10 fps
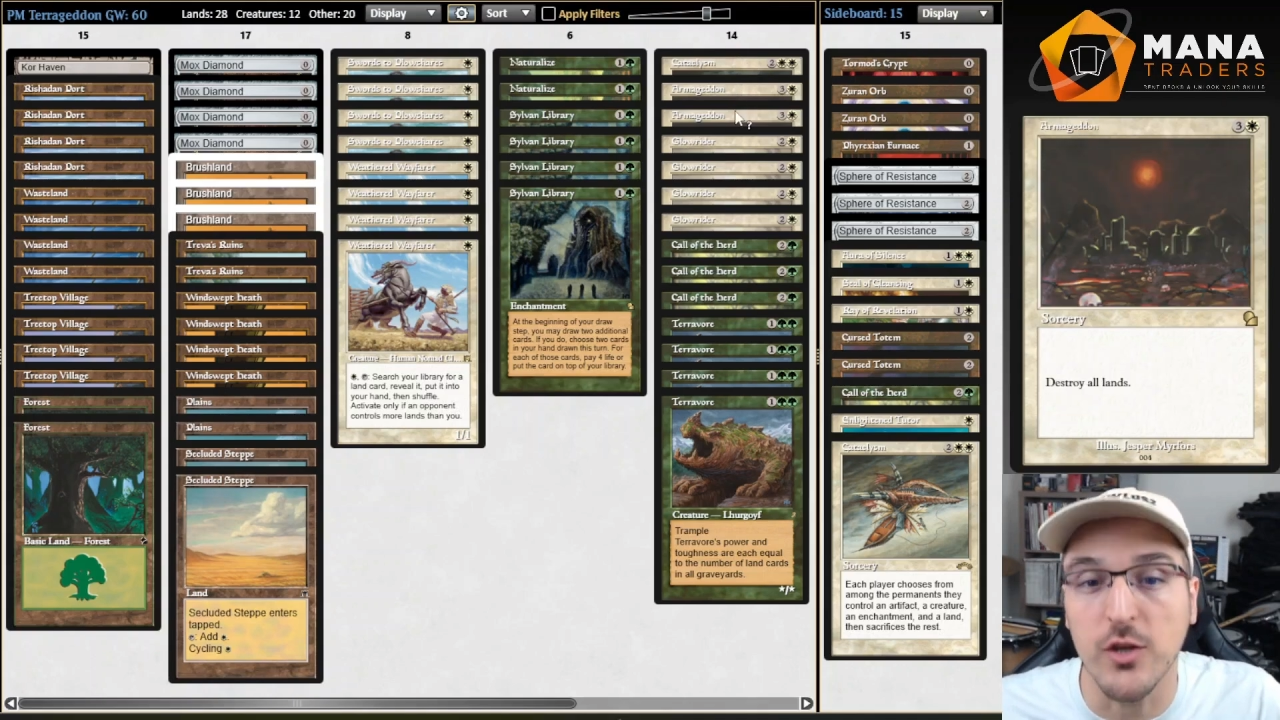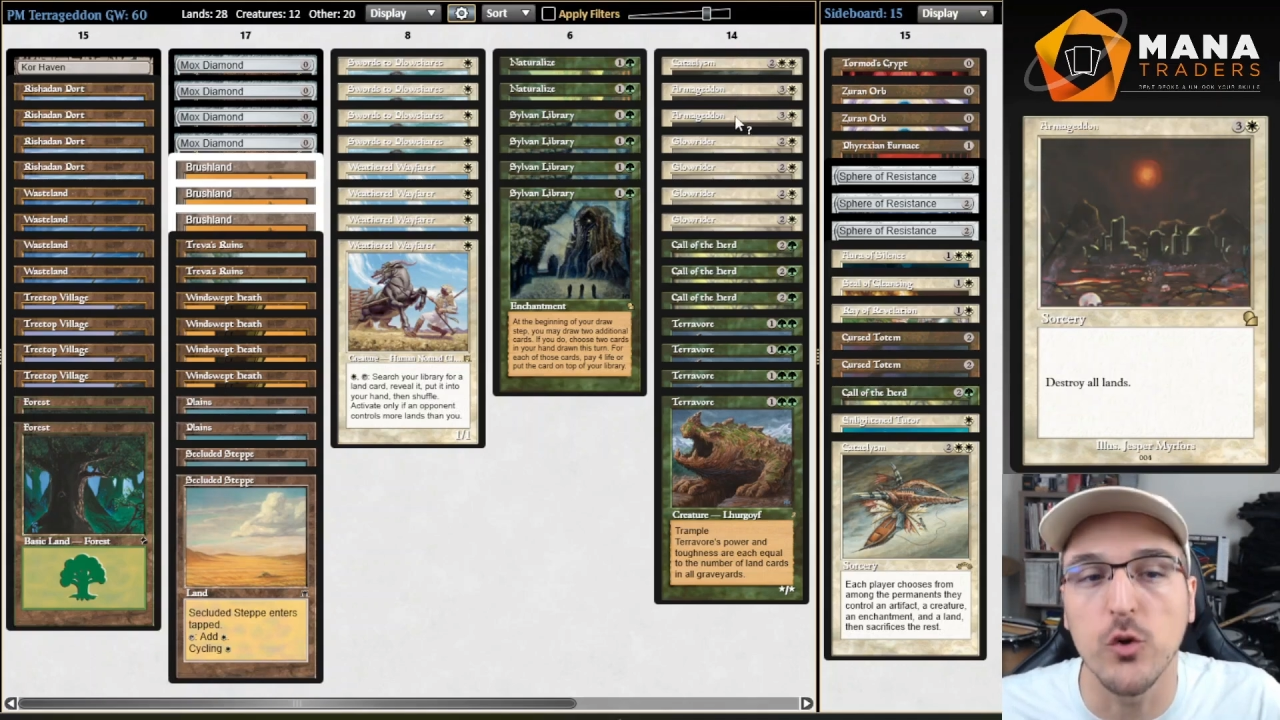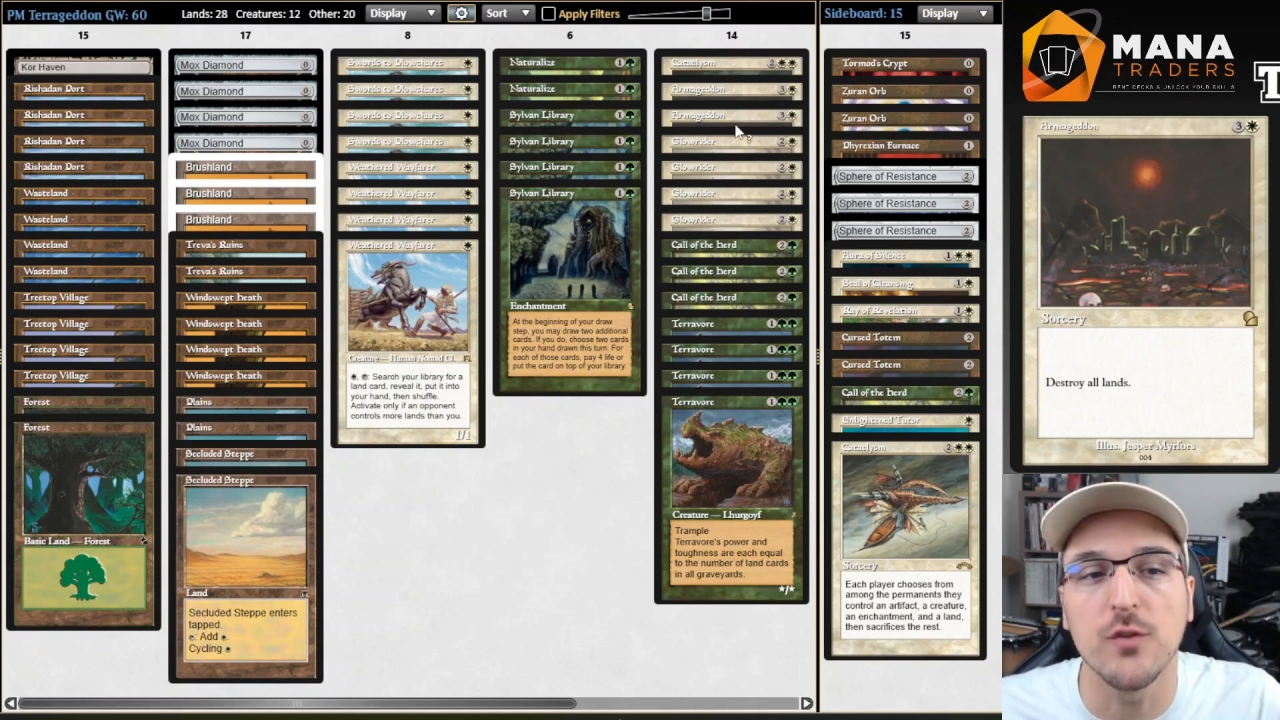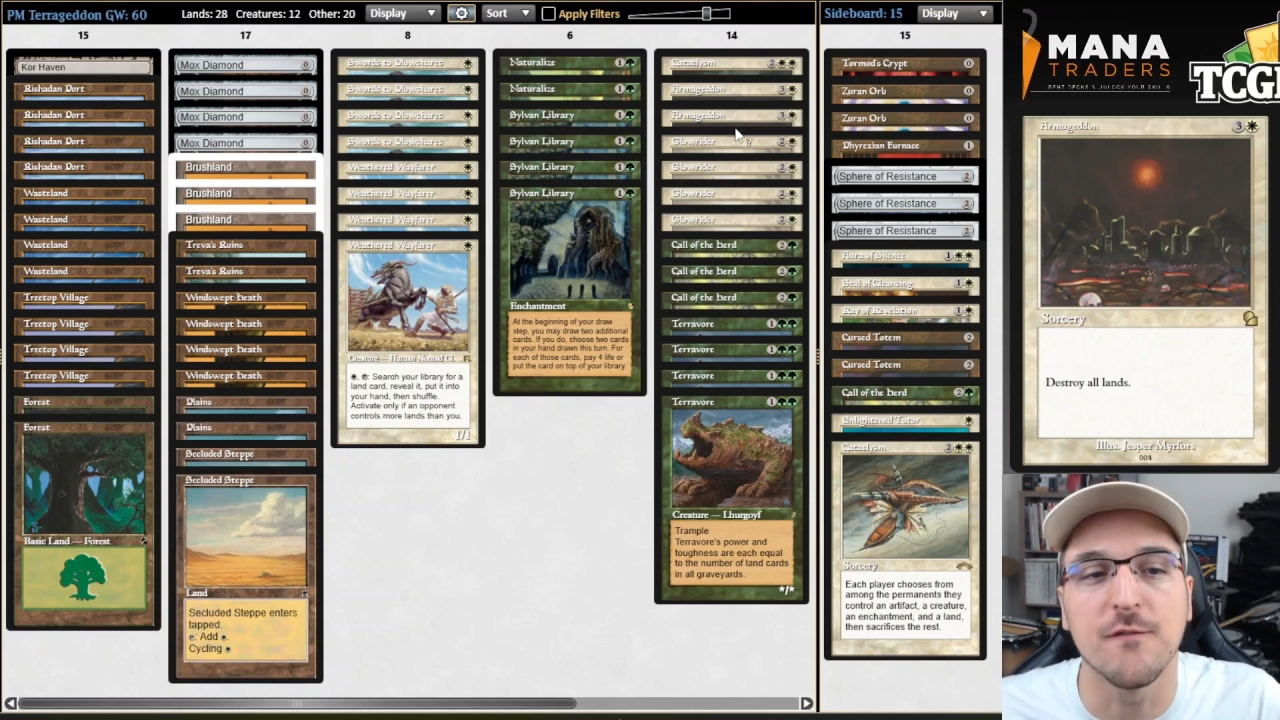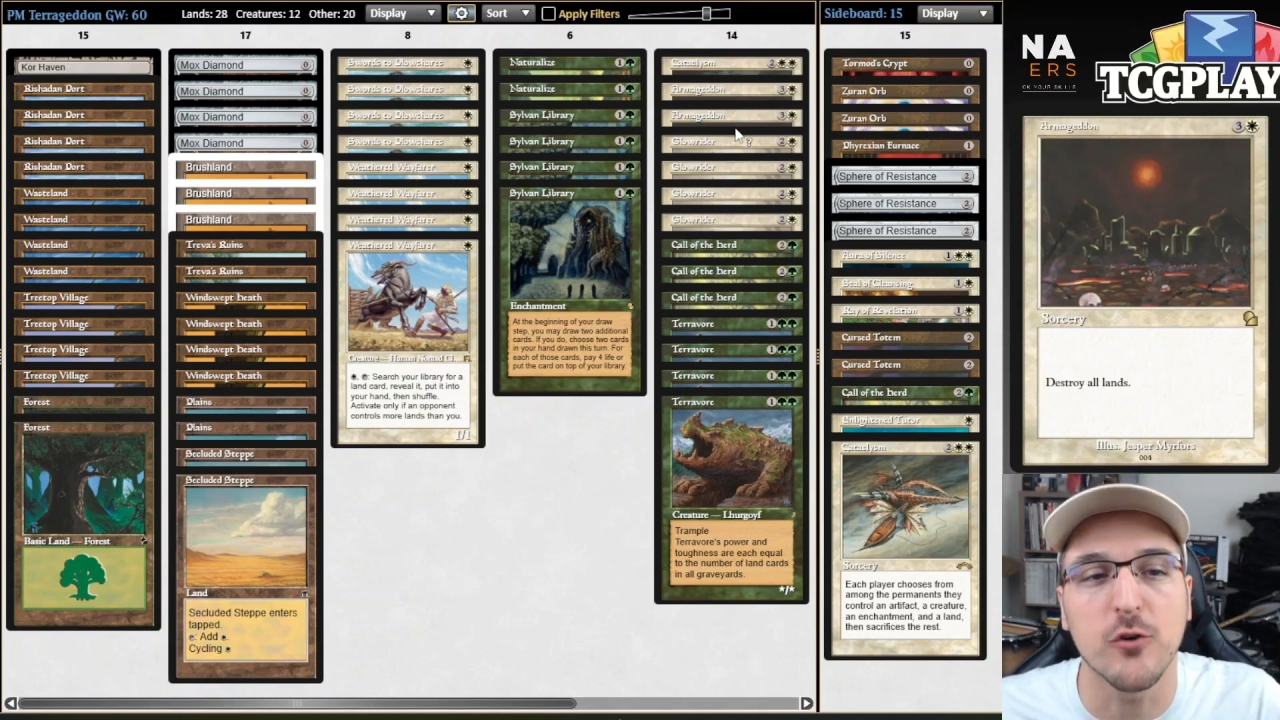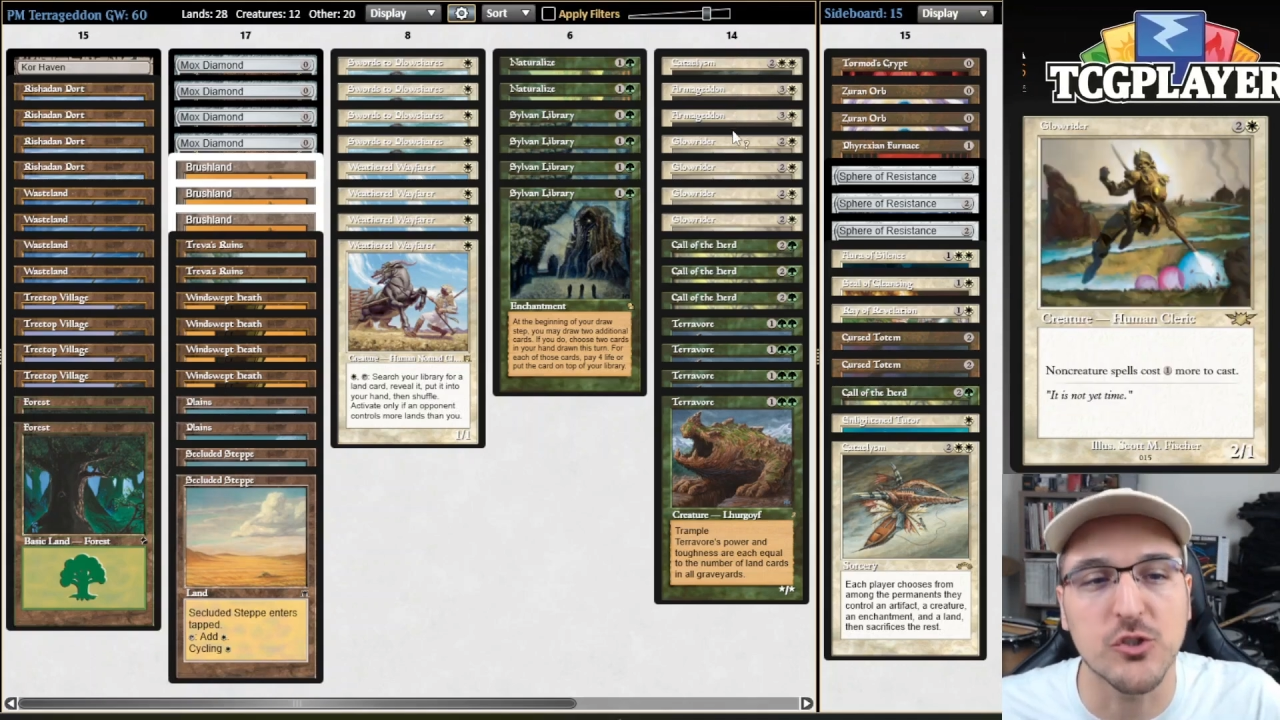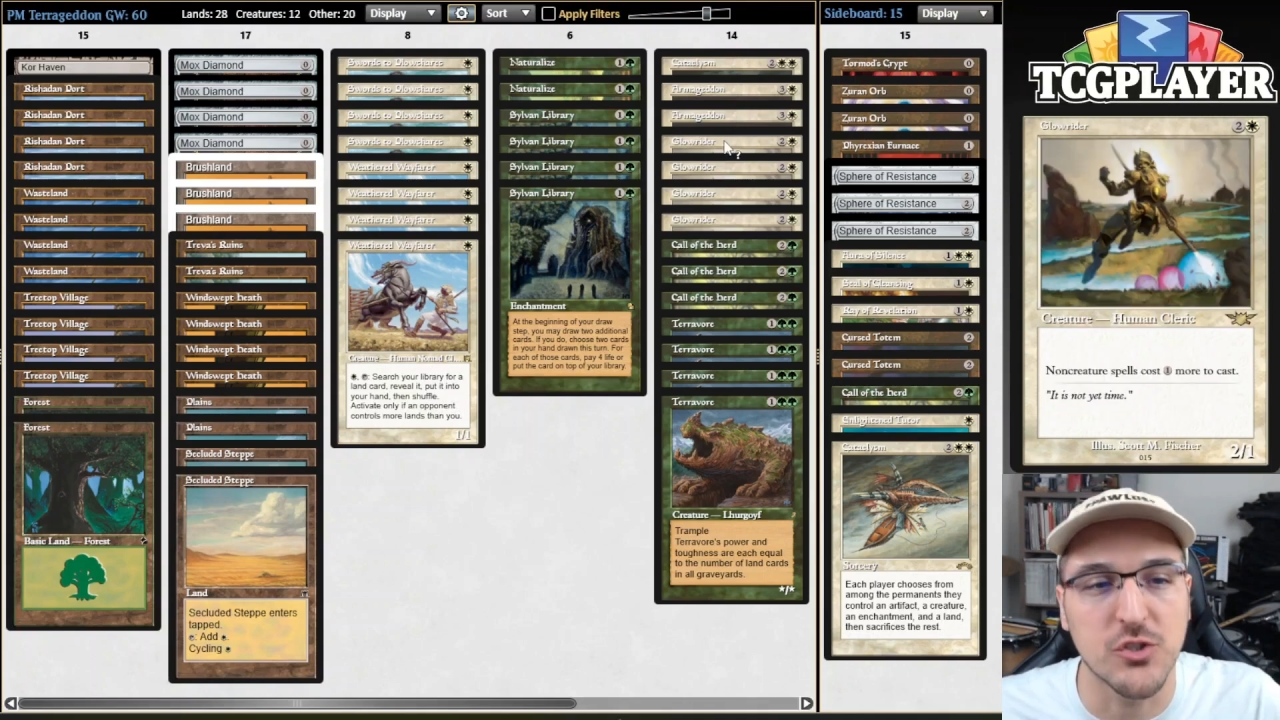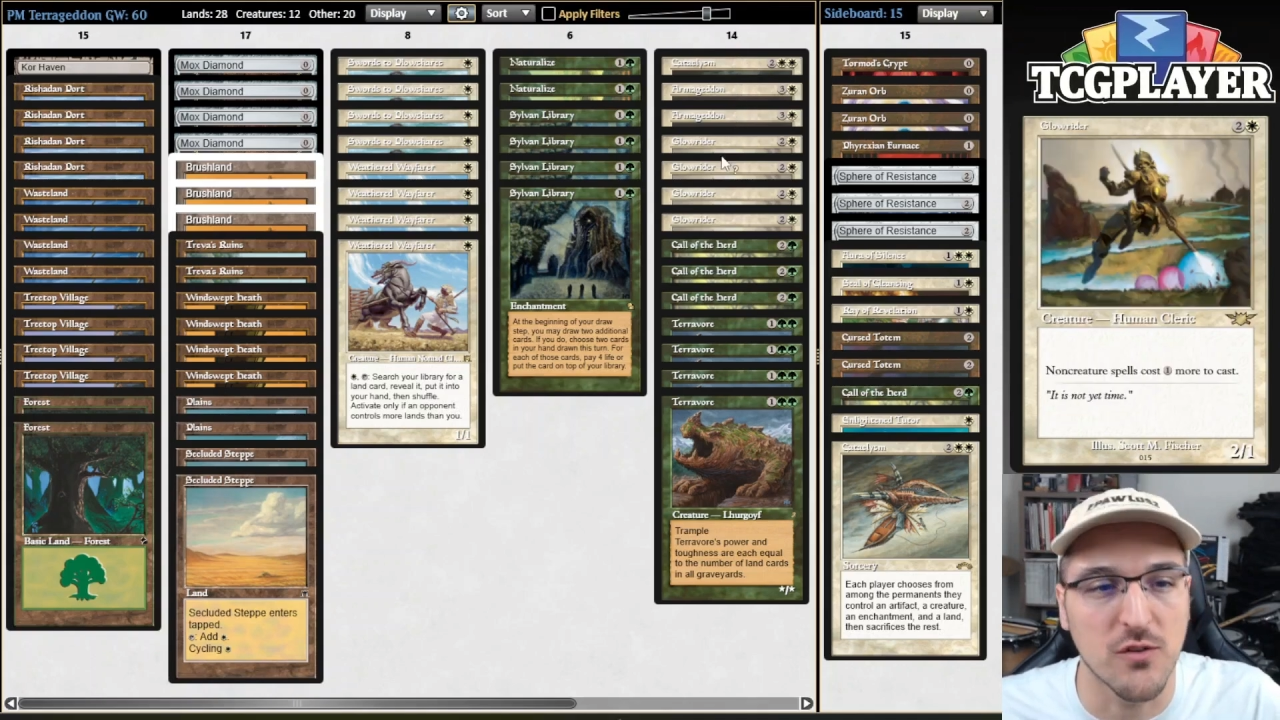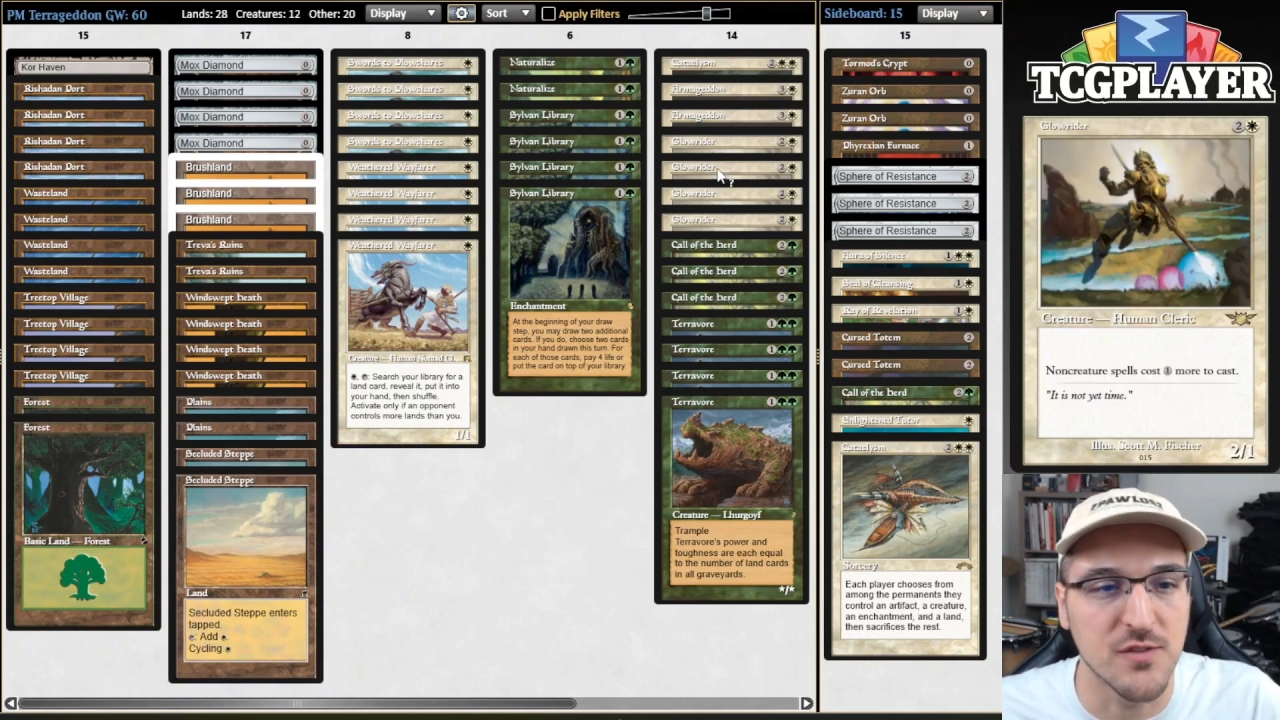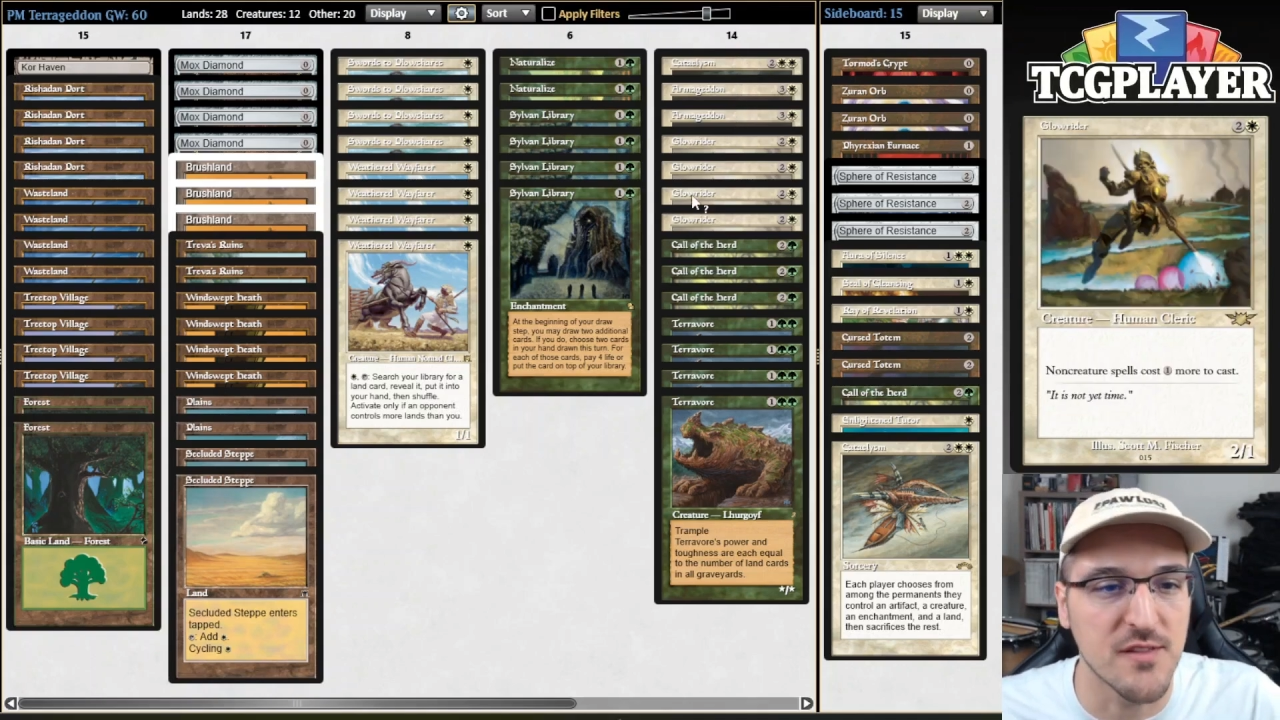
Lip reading: good version of the